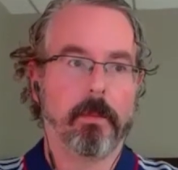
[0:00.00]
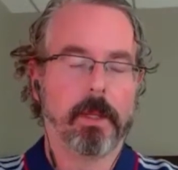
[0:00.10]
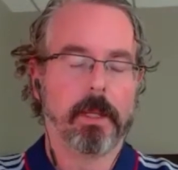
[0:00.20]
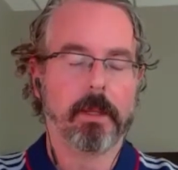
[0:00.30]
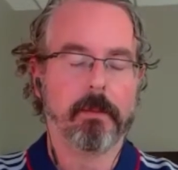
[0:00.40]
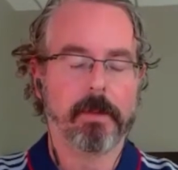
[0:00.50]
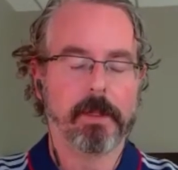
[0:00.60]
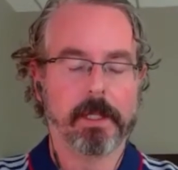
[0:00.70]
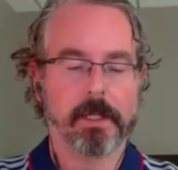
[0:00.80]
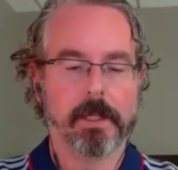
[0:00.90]
the
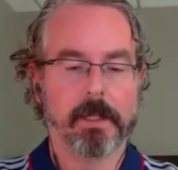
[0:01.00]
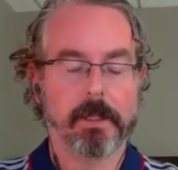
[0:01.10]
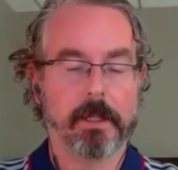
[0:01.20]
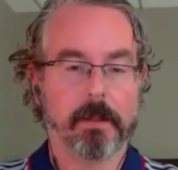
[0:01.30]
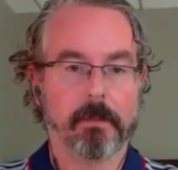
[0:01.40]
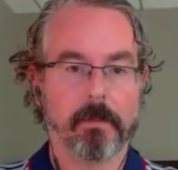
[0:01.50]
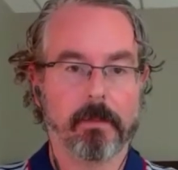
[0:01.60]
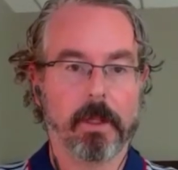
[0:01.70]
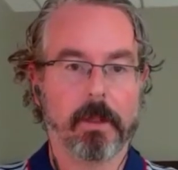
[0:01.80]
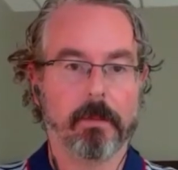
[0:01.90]
facilities team,
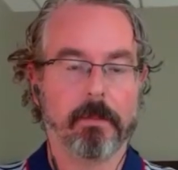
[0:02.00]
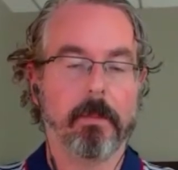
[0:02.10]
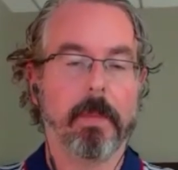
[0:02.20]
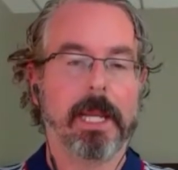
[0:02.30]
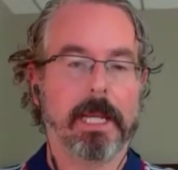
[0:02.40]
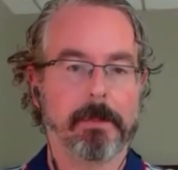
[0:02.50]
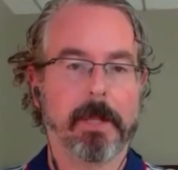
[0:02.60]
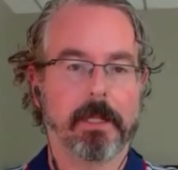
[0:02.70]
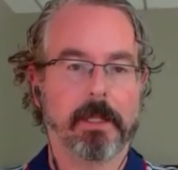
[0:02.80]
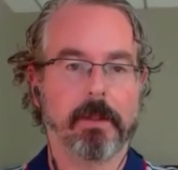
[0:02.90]
being
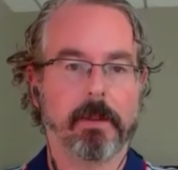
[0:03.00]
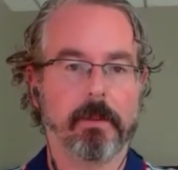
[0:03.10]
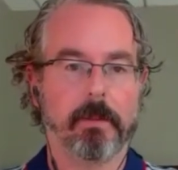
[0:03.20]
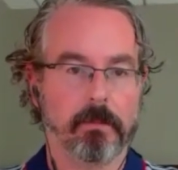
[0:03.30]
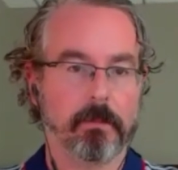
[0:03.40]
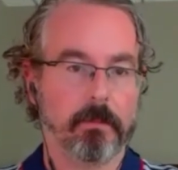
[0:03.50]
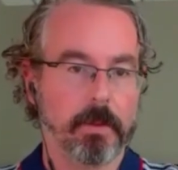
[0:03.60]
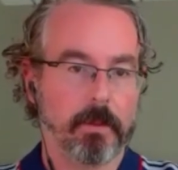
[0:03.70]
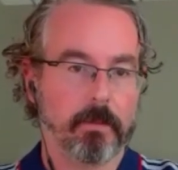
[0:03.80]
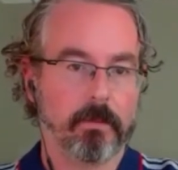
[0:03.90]
expected to
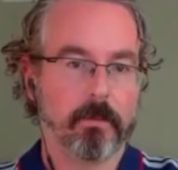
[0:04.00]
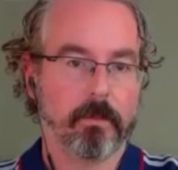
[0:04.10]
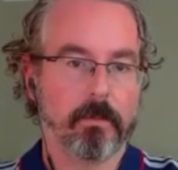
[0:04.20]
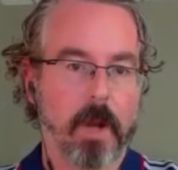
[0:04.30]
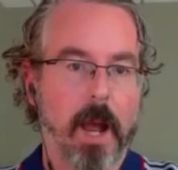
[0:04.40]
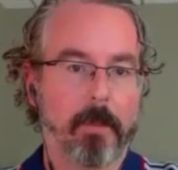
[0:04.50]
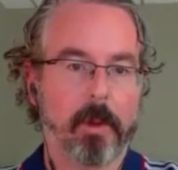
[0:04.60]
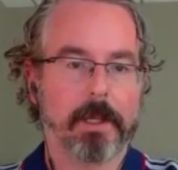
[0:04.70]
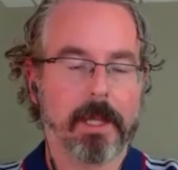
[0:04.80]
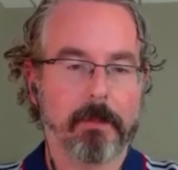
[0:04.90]

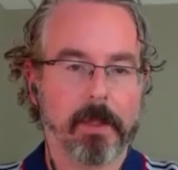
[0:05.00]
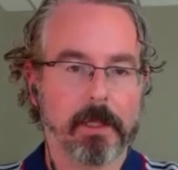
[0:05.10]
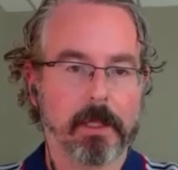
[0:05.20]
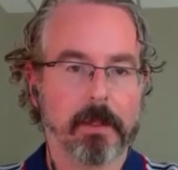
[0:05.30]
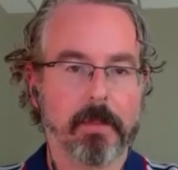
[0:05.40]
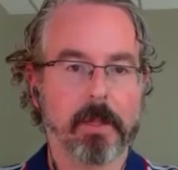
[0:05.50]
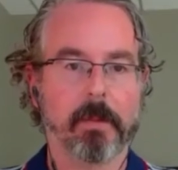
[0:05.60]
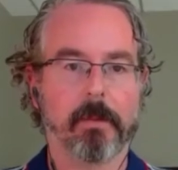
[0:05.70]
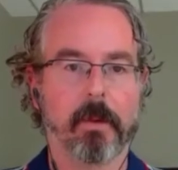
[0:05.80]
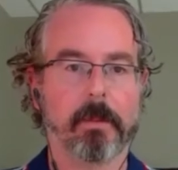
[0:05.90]
operate that building in peak
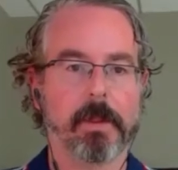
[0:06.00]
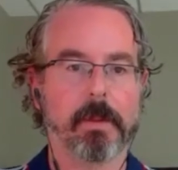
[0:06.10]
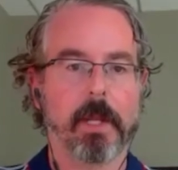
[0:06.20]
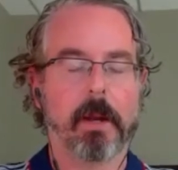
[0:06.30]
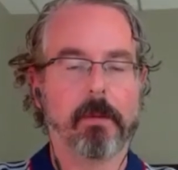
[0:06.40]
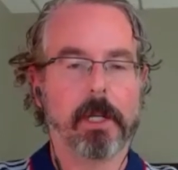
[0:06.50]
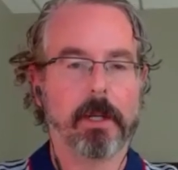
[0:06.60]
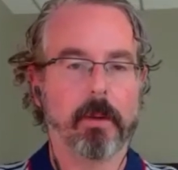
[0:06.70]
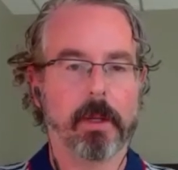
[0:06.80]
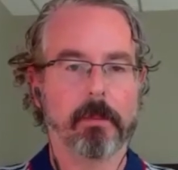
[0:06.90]
performance, not really
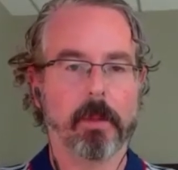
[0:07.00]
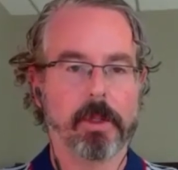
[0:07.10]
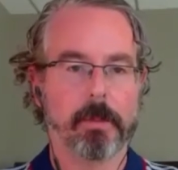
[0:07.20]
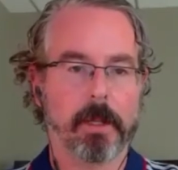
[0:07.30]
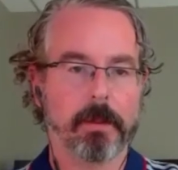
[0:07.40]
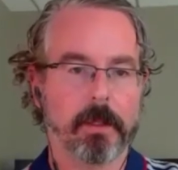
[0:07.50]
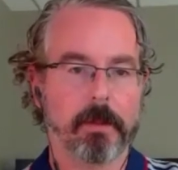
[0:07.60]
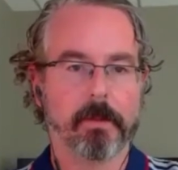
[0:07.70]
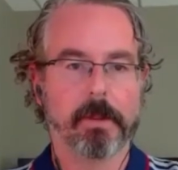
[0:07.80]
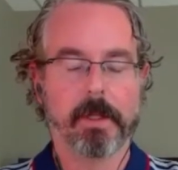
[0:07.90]
knowing much about the
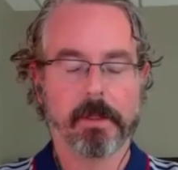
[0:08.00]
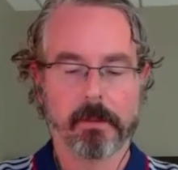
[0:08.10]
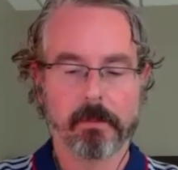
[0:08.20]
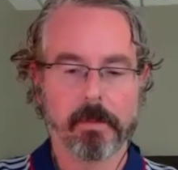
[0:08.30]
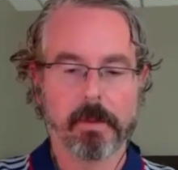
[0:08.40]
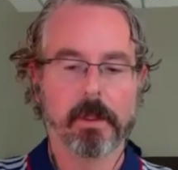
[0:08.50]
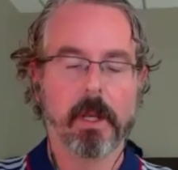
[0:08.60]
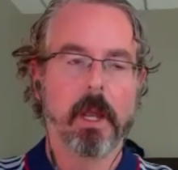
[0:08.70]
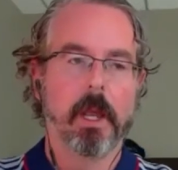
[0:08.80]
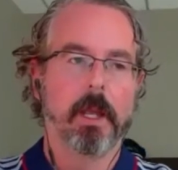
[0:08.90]
different systems,
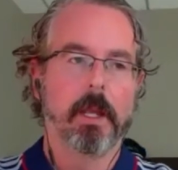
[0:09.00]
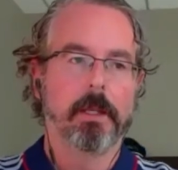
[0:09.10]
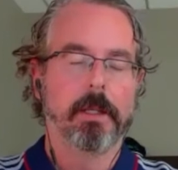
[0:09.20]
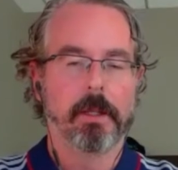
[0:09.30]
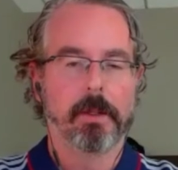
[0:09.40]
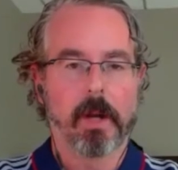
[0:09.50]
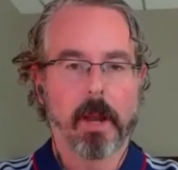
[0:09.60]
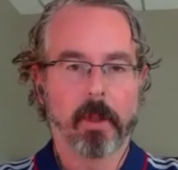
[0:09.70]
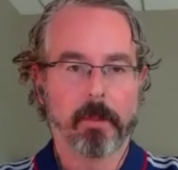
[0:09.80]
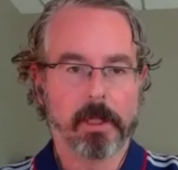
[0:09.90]
the
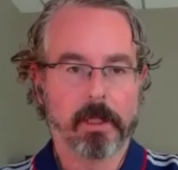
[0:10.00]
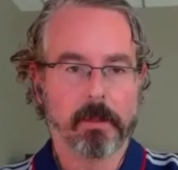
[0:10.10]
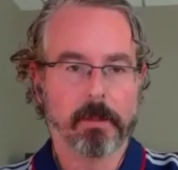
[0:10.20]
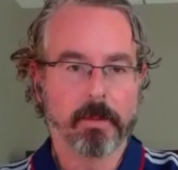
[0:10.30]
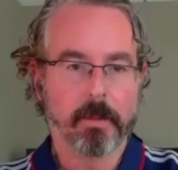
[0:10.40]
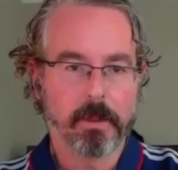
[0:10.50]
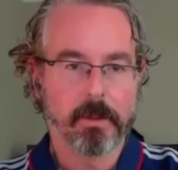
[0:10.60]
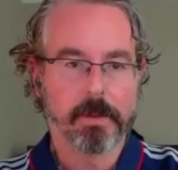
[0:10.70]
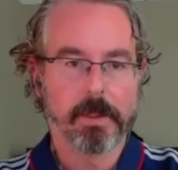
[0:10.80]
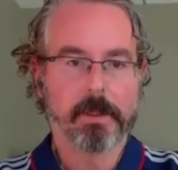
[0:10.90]
interoperability between
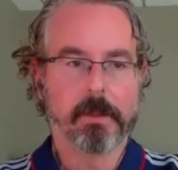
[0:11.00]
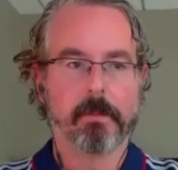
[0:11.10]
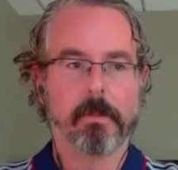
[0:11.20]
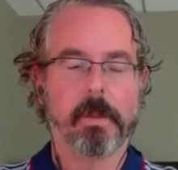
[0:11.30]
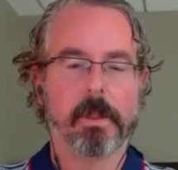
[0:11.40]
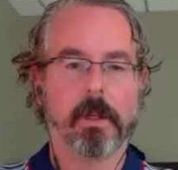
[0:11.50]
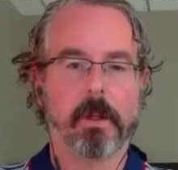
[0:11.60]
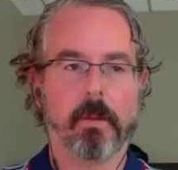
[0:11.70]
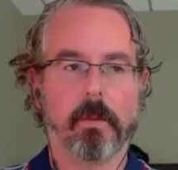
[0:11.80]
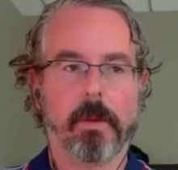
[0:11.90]
those systems.
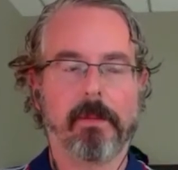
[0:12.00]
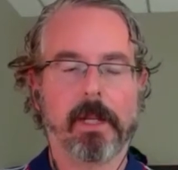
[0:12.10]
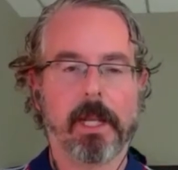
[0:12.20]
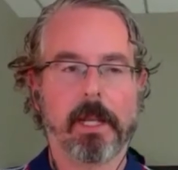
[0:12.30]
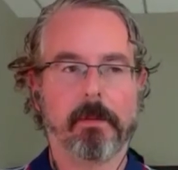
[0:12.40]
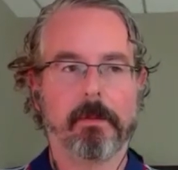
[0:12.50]
We have a lot of,